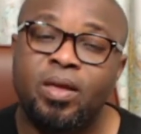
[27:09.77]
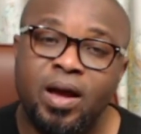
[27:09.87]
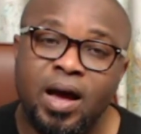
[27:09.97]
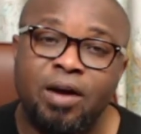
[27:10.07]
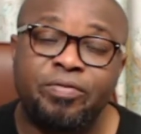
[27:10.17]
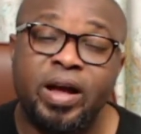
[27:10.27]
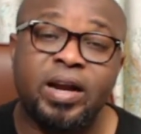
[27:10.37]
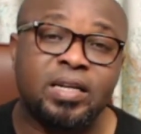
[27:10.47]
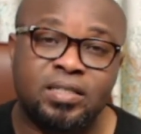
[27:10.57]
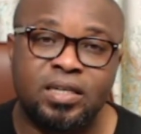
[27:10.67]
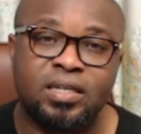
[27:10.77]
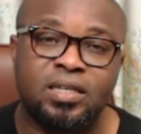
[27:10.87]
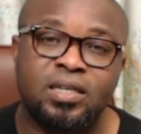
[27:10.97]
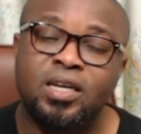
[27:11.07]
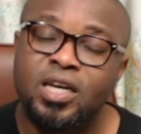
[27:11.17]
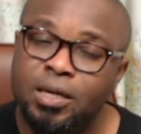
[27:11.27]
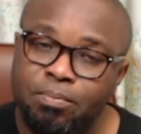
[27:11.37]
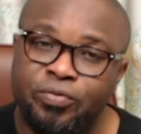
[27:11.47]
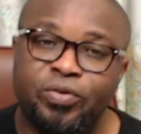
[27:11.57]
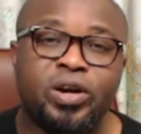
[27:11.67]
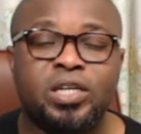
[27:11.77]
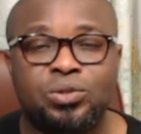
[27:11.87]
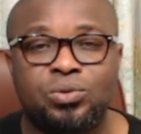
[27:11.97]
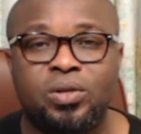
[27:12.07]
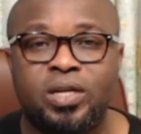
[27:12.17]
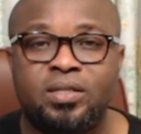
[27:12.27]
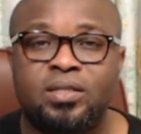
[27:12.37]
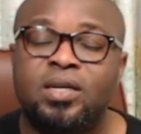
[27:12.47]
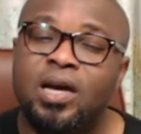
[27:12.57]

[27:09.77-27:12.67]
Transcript: Have a rethink before it's too late.